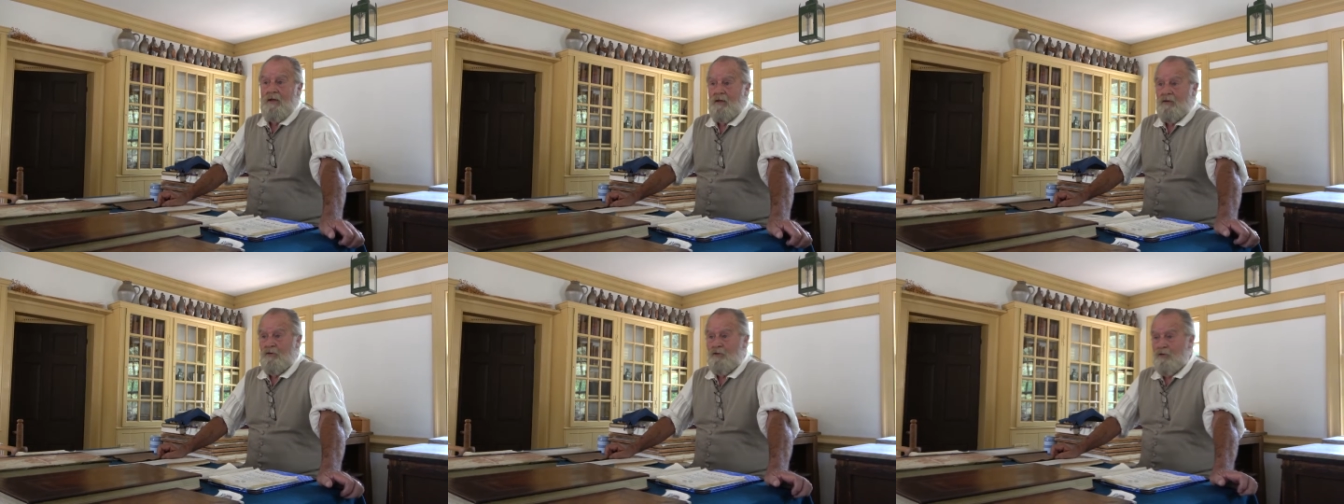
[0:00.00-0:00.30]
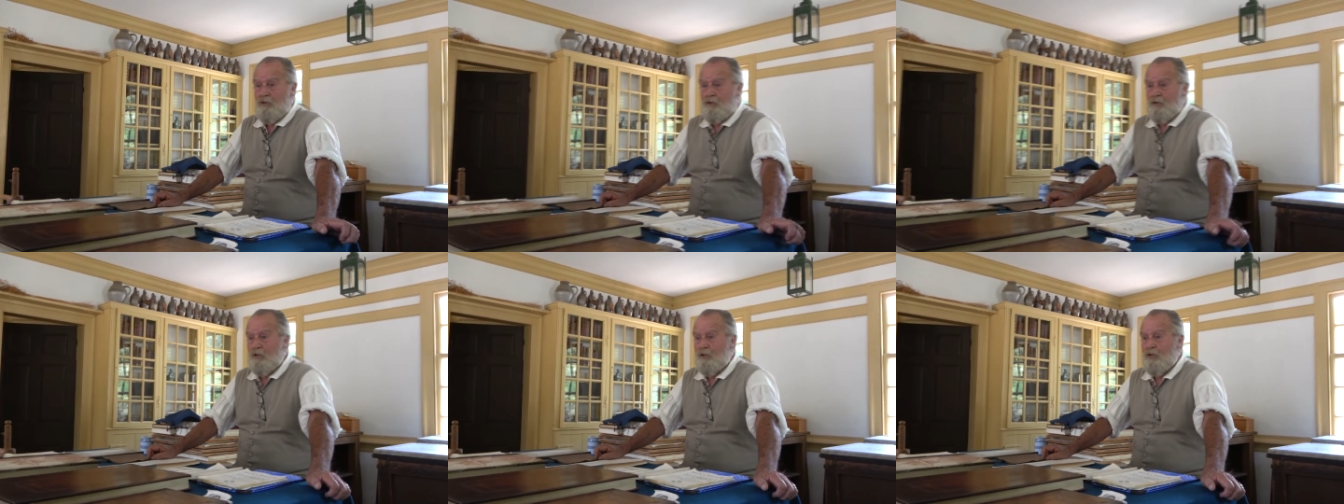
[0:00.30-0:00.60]
it's
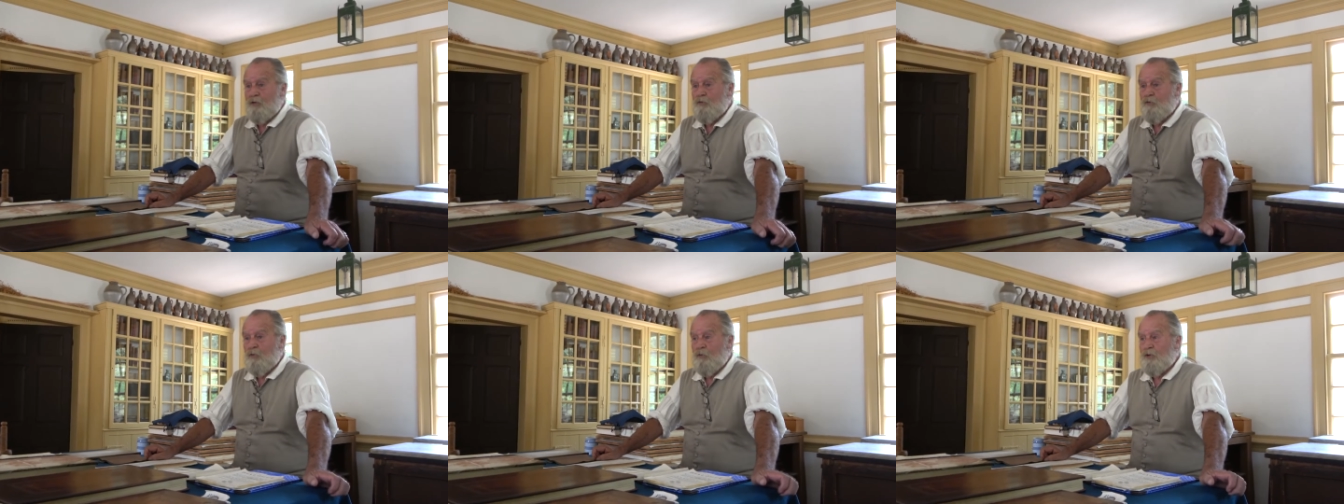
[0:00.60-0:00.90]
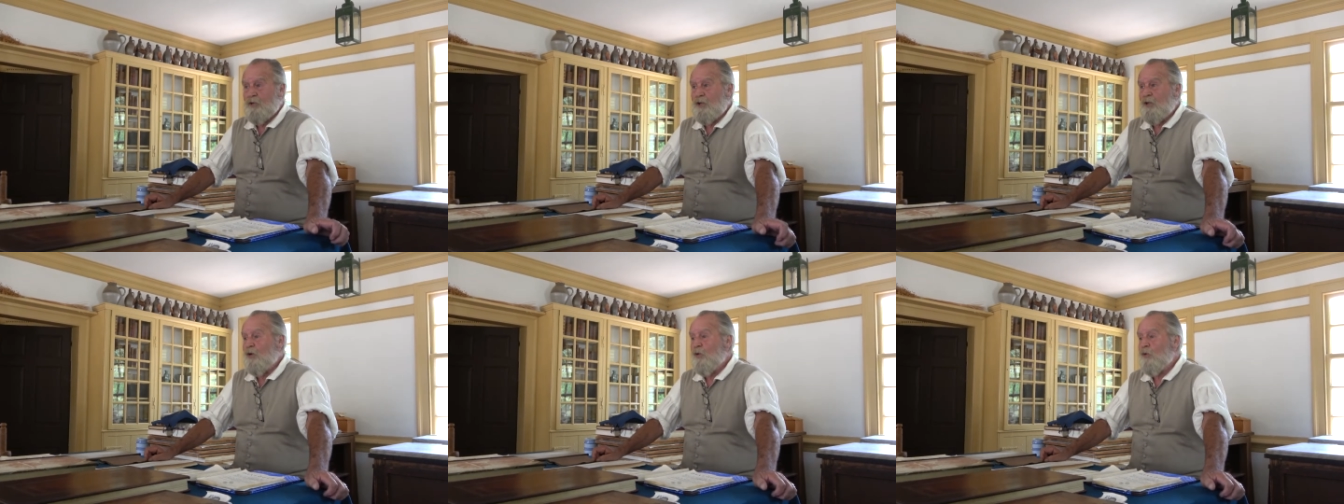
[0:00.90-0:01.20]
13 or
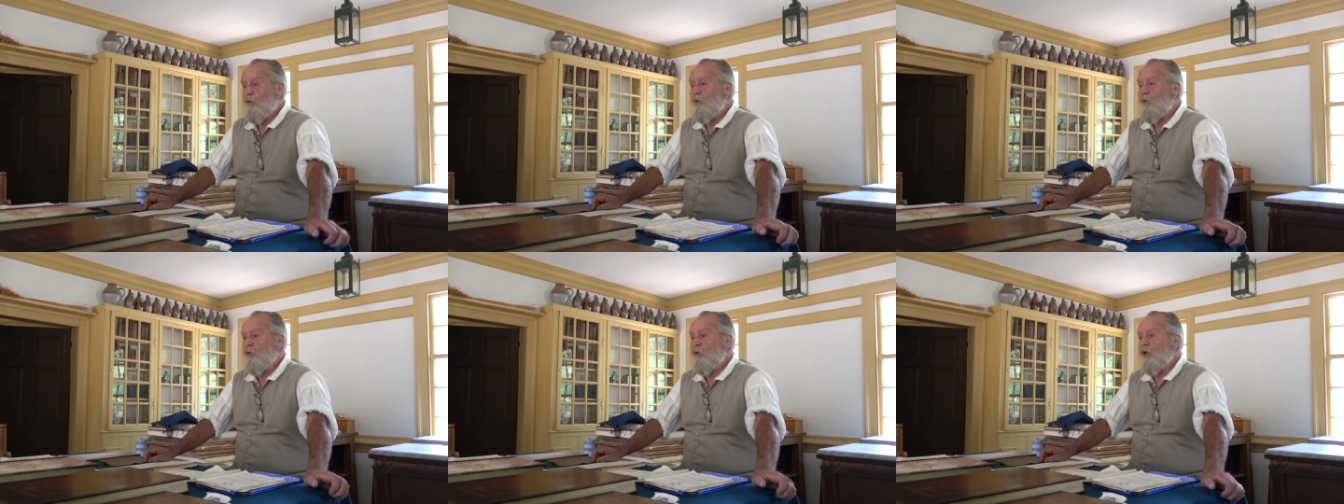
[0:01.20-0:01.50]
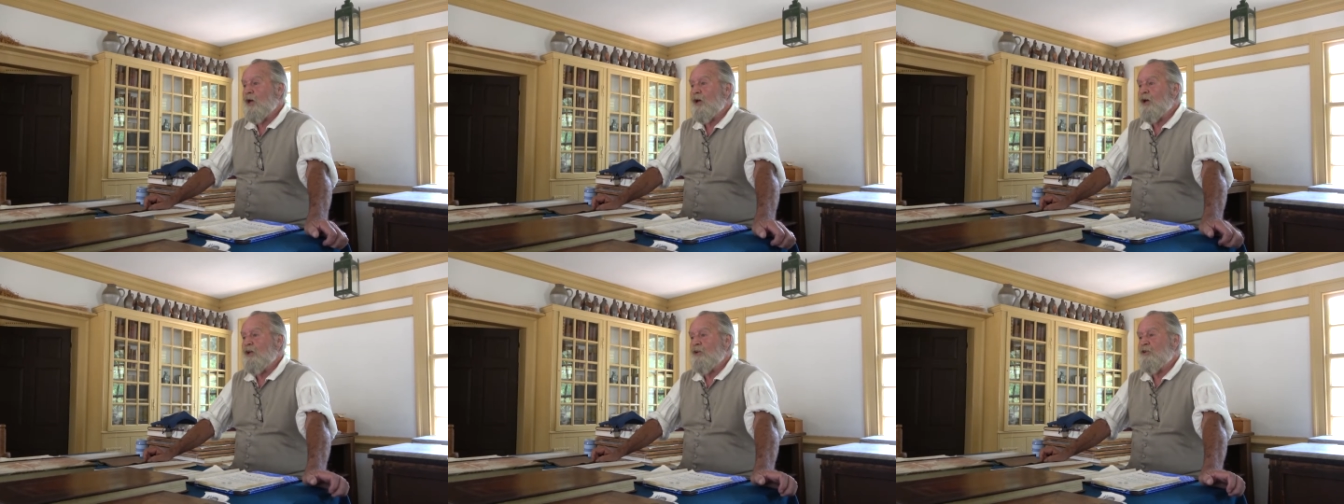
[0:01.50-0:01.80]
14. A whole
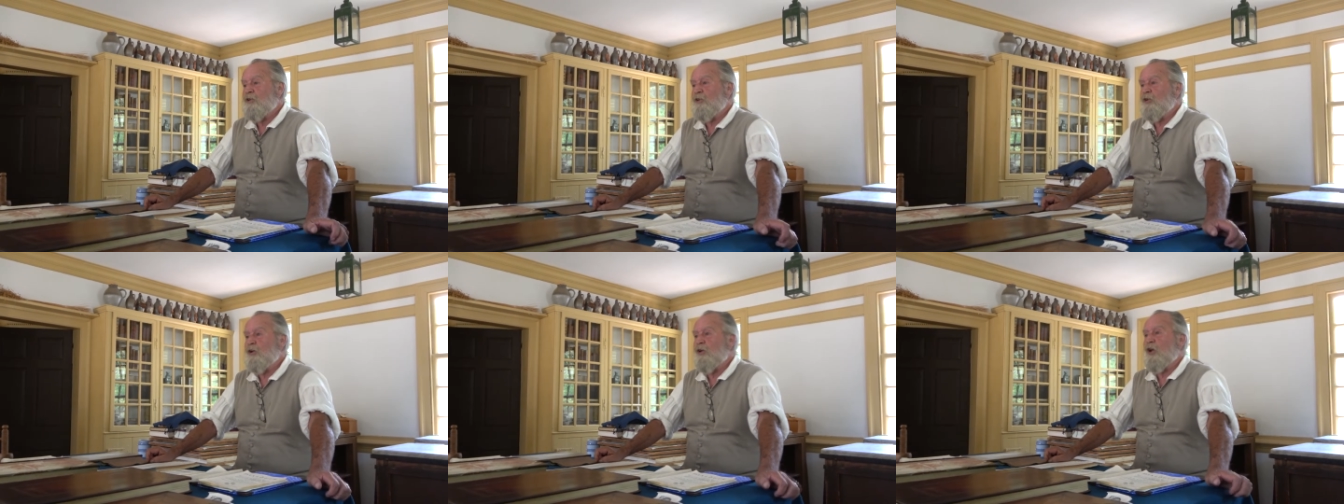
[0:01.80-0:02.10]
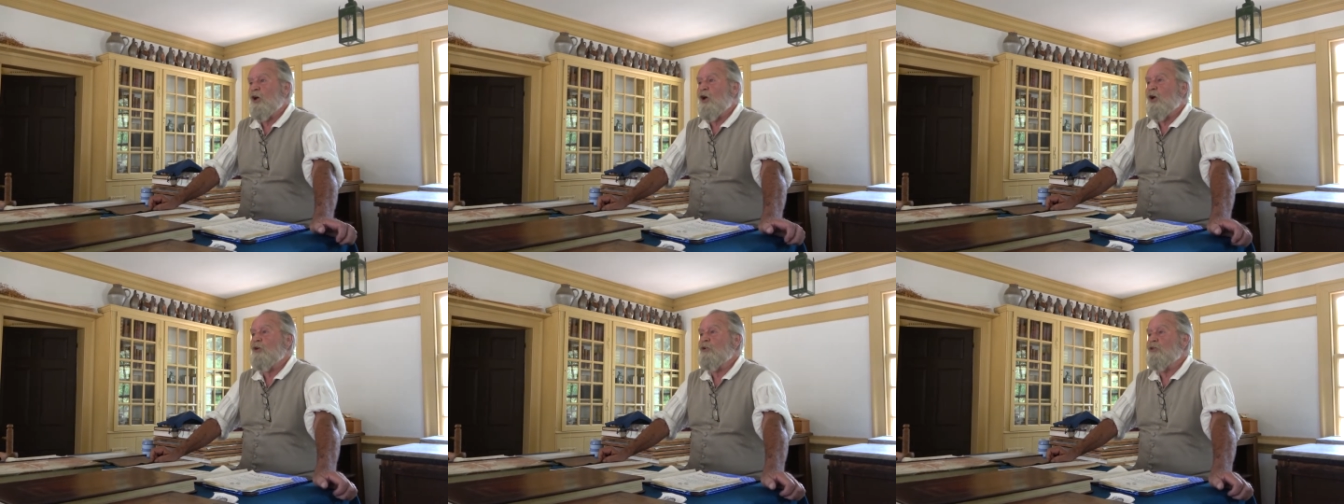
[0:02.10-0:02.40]
lot easier to
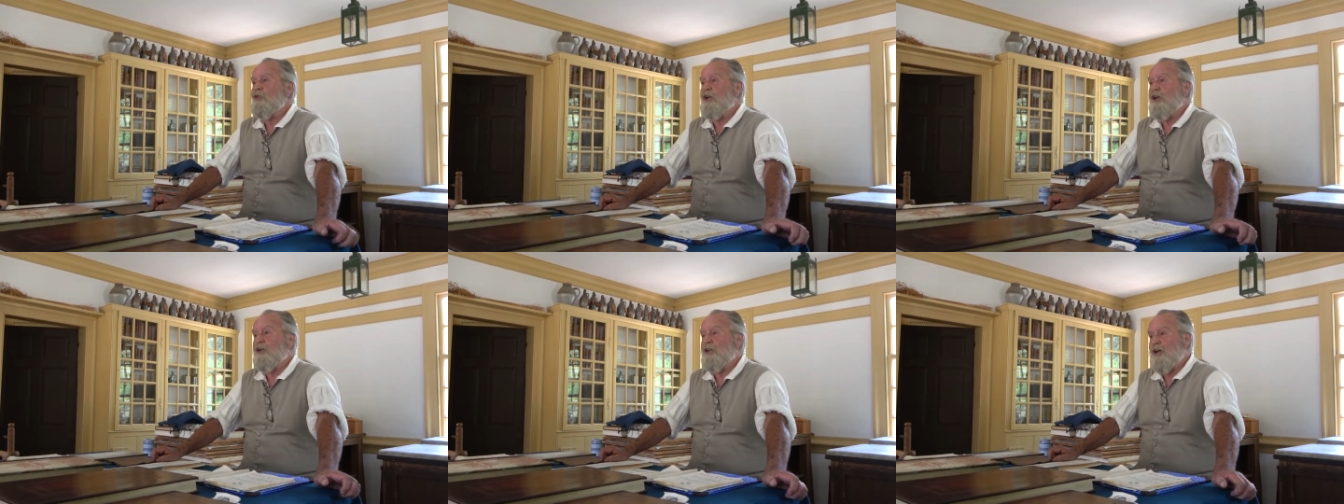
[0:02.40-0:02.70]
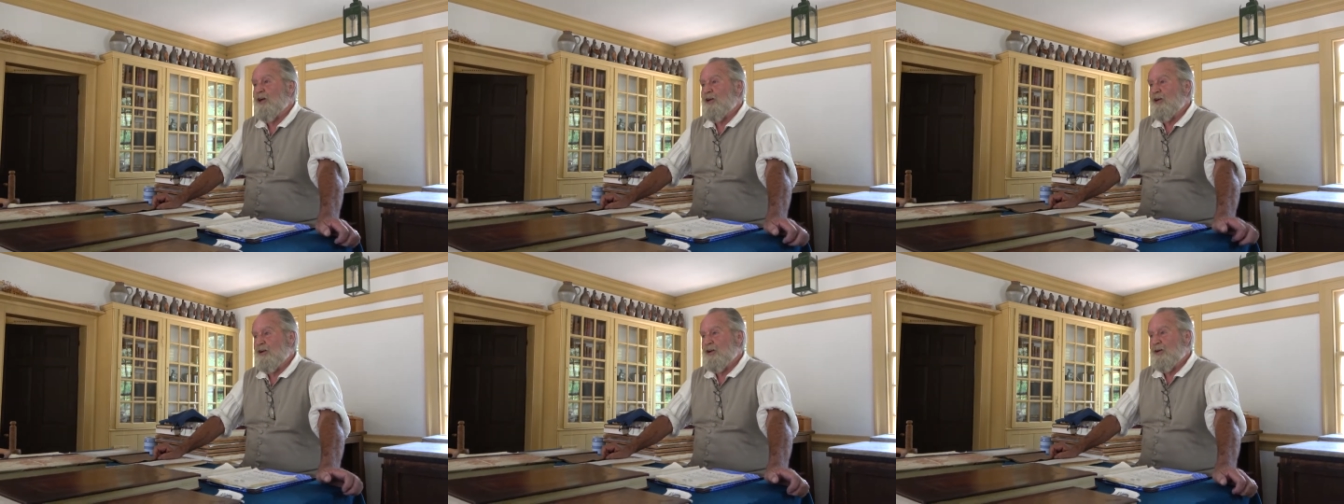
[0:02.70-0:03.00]
negotiate
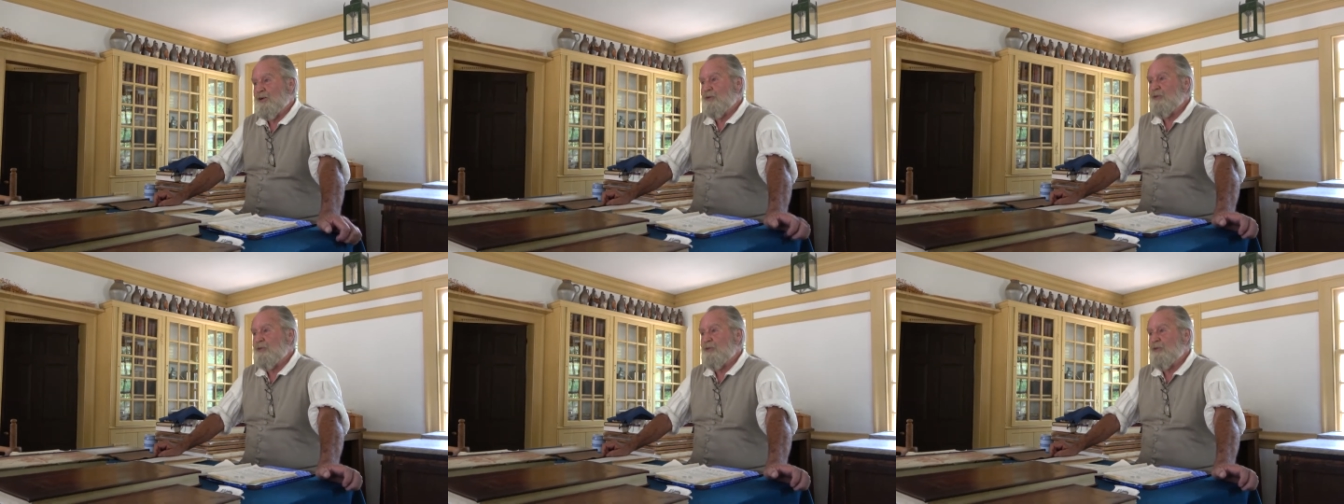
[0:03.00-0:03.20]
that deal.